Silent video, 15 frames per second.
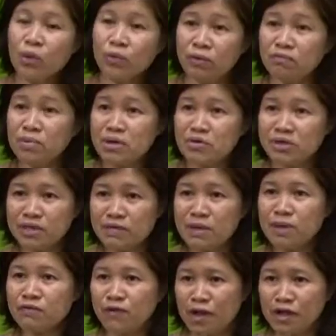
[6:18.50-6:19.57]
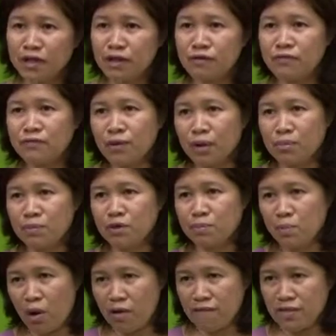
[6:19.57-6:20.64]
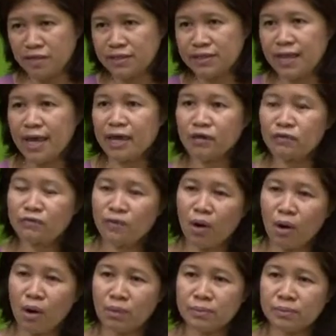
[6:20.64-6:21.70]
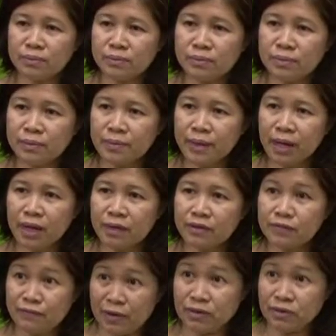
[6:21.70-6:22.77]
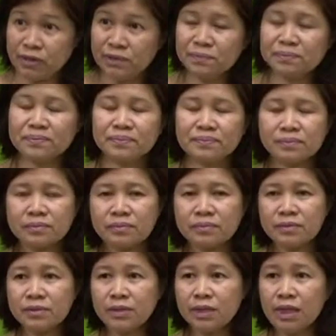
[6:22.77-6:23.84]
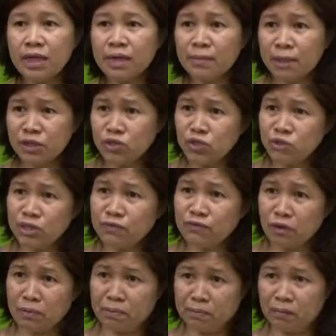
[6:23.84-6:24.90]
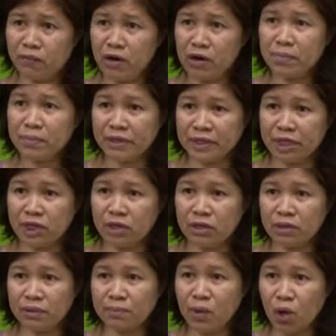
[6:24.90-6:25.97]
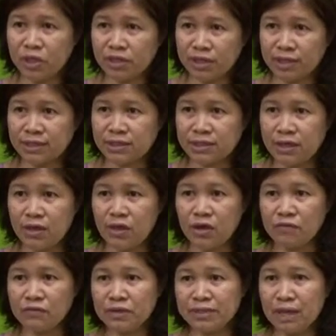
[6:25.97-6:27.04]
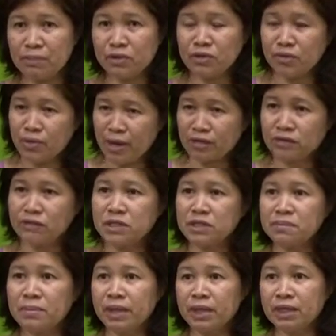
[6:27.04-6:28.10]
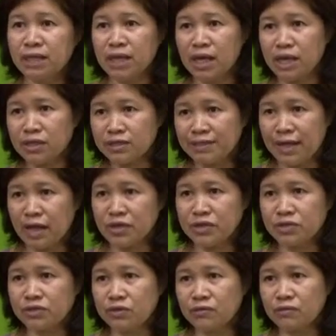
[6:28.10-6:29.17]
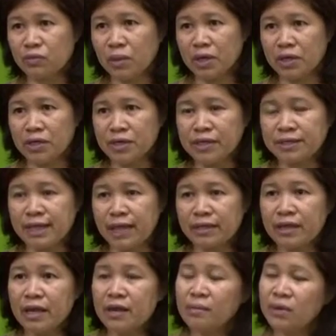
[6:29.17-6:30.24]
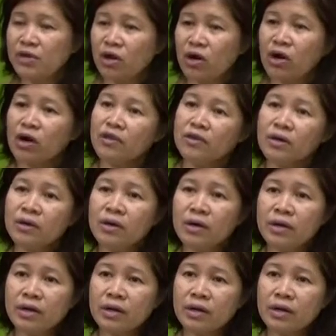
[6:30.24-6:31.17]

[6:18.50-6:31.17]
We've been receiving funding from the province and from uh, the federal, but usually for very particular projects. For example, the rent of this building, the salaries of workers, and there are other,